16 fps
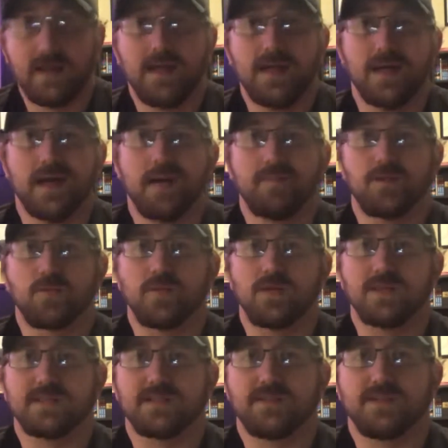They're
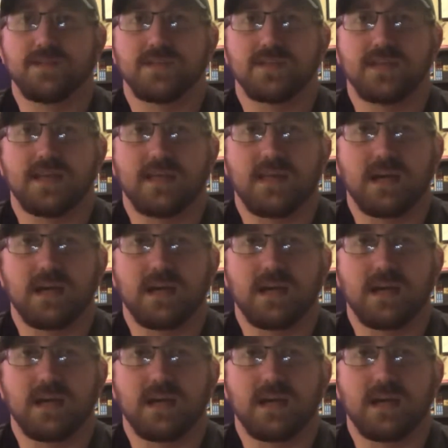ones that eventually,